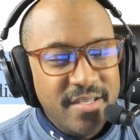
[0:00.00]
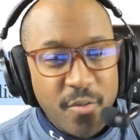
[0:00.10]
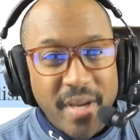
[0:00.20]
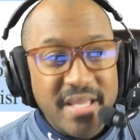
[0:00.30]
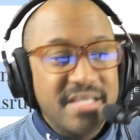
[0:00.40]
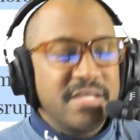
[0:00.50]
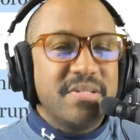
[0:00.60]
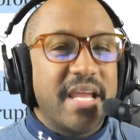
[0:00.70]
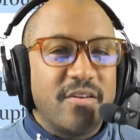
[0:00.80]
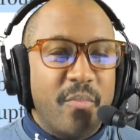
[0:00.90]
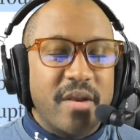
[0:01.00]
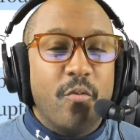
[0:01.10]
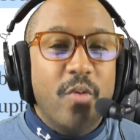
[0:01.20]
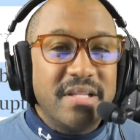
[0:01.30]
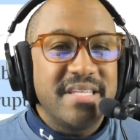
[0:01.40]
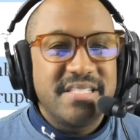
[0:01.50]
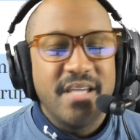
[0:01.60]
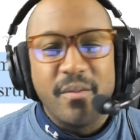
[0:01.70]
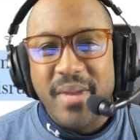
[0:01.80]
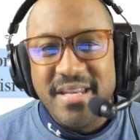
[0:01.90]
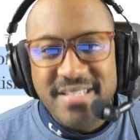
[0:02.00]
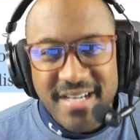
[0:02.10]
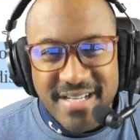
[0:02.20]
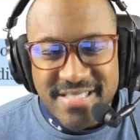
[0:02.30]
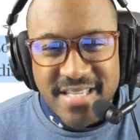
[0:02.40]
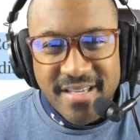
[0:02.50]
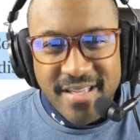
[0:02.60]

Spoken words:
no matter what this young man does,